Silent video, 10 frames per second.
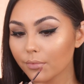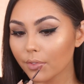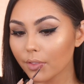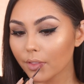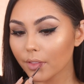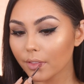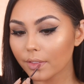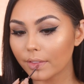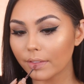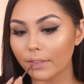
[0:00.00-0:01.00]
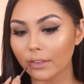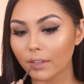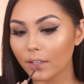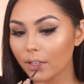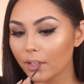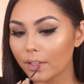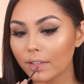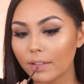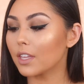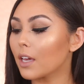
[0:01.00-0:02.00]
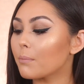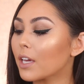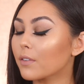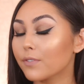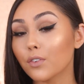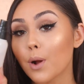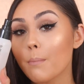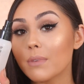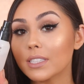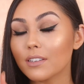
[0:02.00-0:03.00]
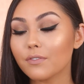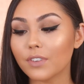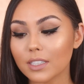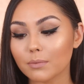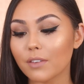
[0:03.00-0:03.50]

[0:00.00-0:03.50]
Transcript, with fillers: Then we're just gonna set everything down with the Make Up For Ever Mist and Fix,